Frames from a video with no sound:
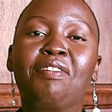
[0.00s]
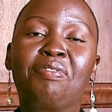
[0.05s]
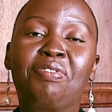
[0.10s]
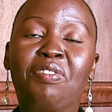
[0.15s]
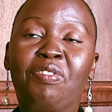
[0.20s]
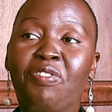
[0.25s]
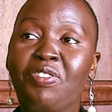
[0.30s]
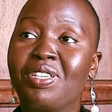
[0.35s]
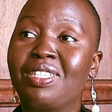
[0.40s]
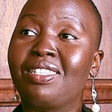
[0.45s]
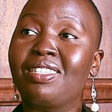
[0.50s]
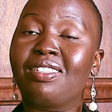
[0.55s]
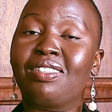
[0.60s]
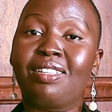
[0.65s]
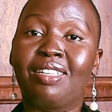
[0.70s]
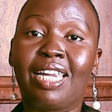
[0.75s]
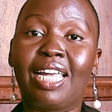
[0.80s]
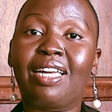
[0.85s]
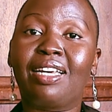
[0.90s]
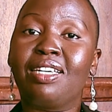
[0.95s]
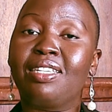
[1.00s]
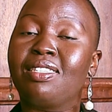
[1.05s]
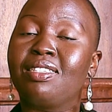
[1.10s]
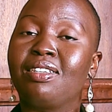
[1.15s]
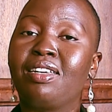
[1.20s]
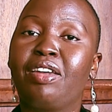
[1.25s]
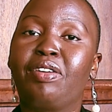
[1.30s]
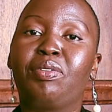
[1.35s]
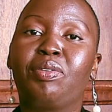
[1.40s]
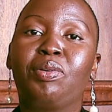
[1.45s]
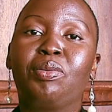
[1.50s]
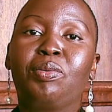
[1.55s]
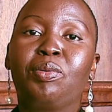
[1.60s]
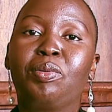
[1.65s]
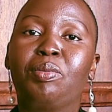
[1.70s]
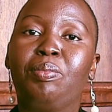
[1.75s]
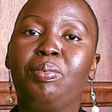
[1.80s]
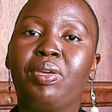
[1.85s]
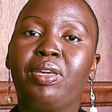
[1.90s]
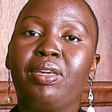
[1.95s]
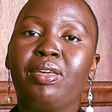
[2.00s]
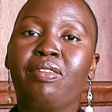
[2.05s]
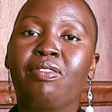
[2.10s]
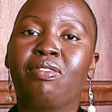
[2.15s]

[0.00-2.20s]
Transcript: The first likely scenario would be